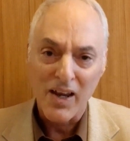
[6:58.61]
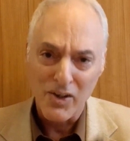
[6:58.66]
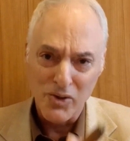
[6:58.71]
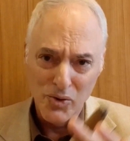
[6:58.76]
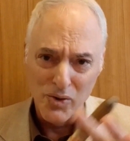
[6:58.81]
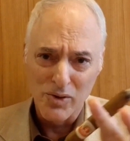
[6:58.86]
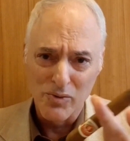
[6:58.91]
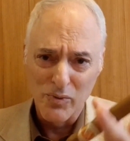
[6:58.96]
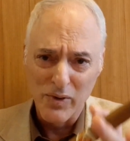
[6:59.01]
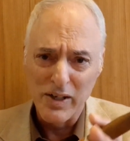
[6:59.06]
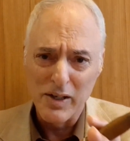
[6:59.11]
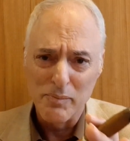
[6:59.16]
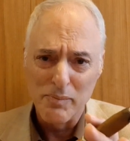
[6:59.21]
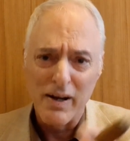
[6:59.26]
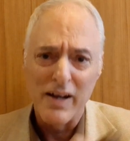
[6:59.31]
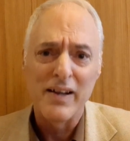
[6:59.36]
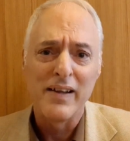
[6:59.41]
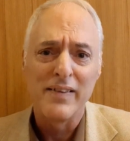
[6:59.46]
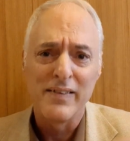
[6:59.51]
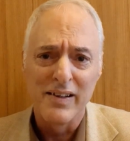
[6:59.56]
You can read
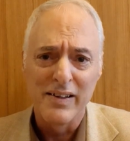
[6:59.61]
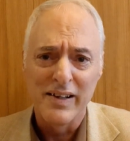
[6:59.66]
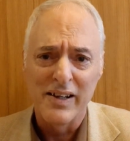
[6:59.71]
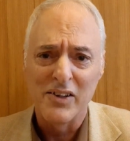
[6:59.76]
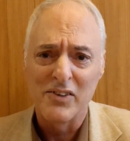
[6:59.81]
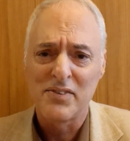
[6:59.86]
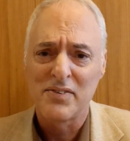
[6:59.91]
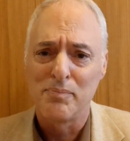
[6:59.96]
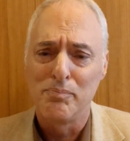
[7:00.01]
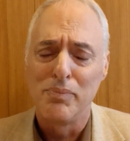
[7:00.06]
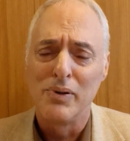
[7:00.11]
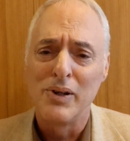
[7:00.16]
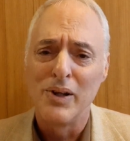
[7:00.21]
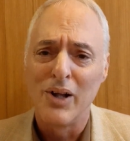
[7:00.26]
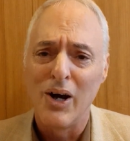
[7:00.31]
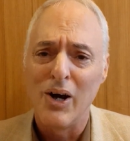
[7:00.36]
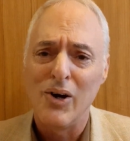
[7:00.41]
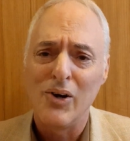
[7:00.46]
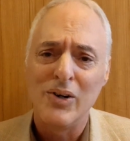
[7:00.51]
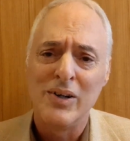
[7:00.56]
about it in the links
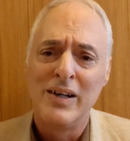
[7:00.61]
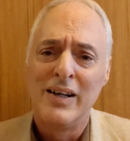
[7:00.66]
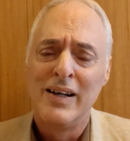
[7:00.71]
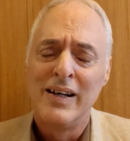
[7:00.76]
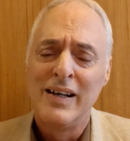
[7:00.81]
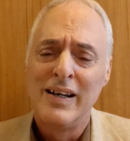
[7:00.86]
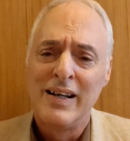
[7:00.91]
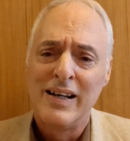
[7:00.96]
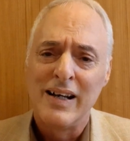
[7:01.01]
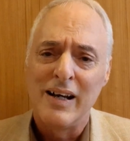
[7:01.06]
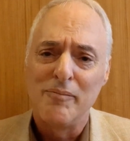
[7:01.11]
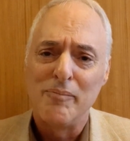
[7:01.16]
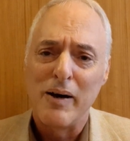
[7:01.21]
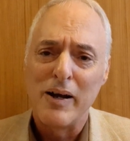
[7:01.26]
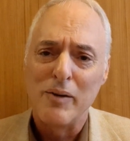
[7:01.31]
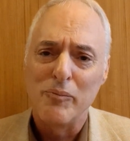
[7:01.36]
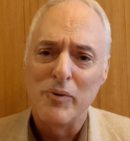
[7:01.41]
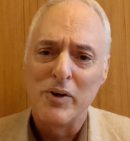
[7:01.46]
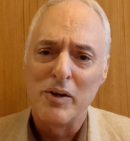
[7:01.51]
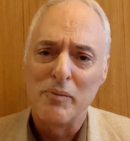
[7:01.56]
below
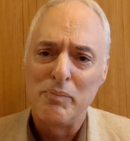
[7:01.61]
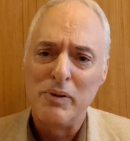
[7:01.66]
about what a